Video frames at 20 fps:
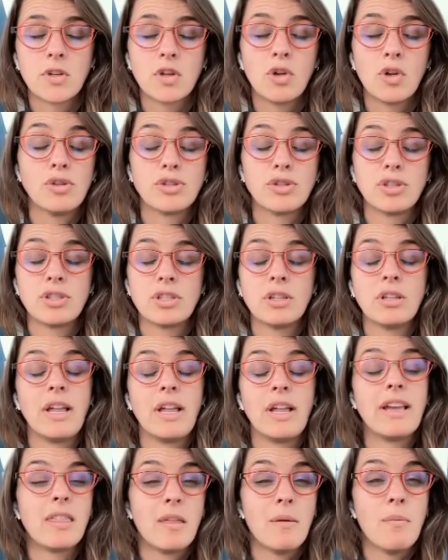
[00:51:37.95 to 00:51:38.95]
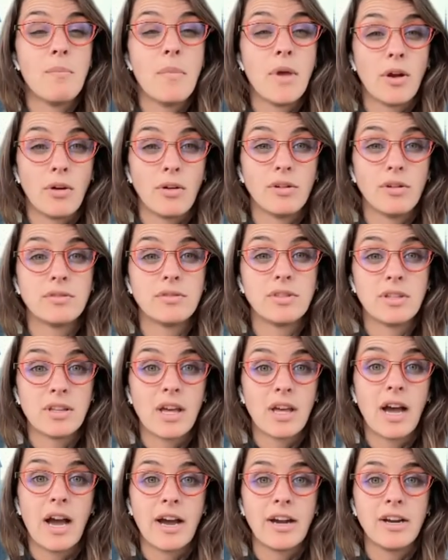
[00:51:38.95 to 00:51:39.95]
closer to like the middle to
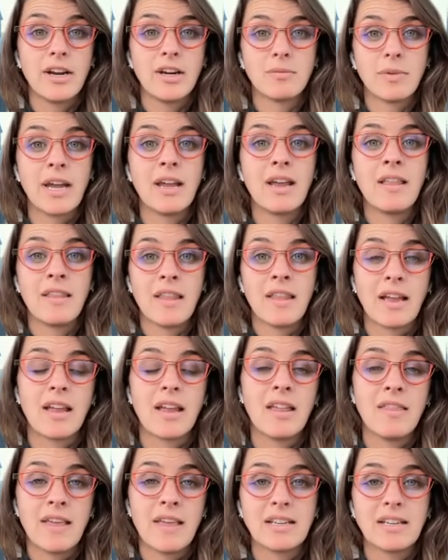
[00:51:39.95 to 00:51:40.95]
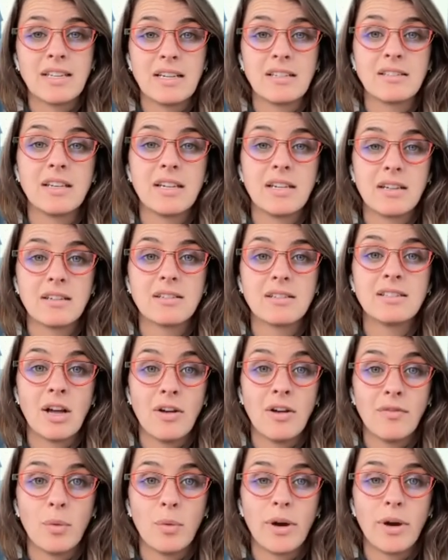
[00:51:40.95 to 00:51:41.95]
the higher right and that and that takes like
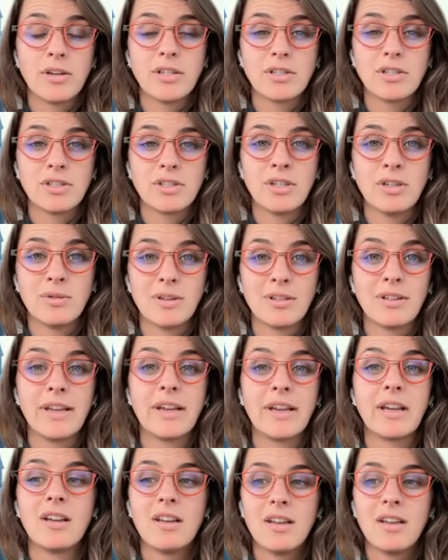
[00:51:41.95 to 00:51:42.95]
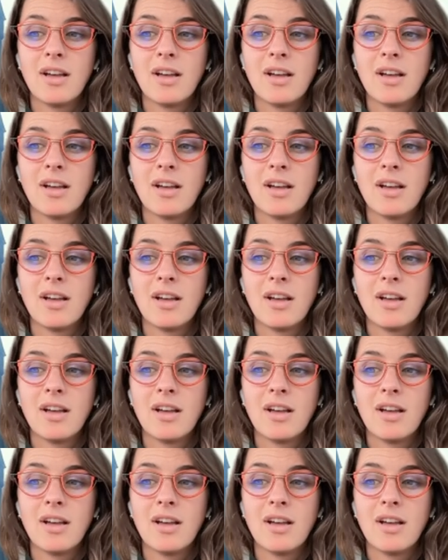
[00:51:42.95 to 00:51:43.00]
self-awareness too and like